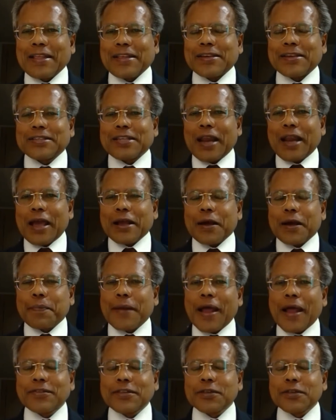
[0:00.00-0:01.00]
just like
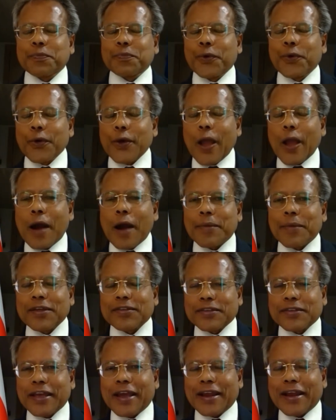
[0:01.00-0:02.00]
Francis
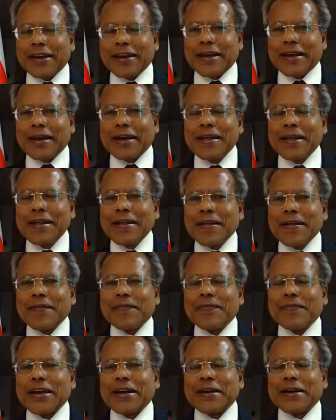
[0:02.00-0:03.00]
Fukuyama said, uh,
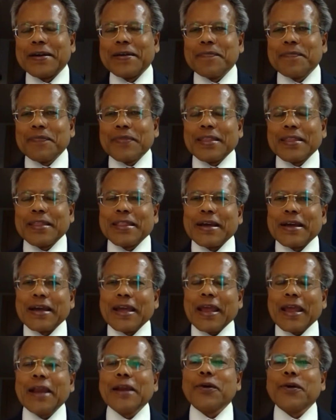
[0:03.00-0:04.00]
the,
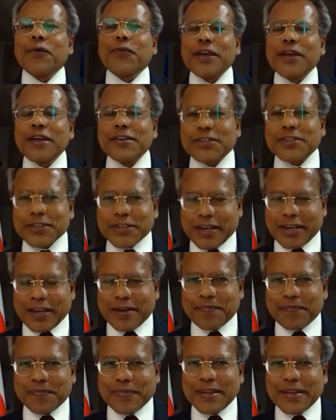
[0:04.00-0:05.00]
the end of
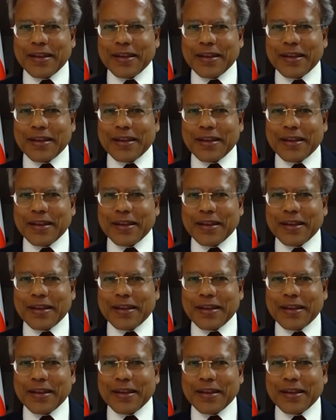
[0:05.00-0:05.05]
history